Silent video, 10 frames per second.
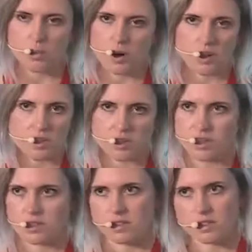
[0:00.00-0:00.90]

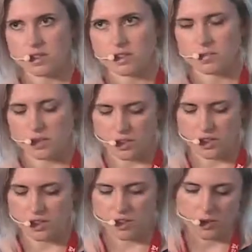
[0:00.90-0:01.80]
policies and systems
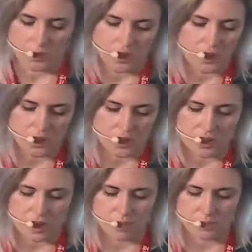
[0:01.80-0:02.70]
within
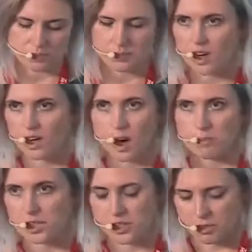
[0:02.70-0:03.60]
your
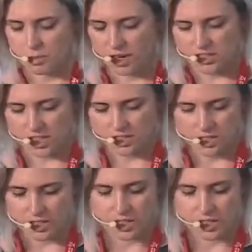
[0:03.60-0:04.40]
company or project.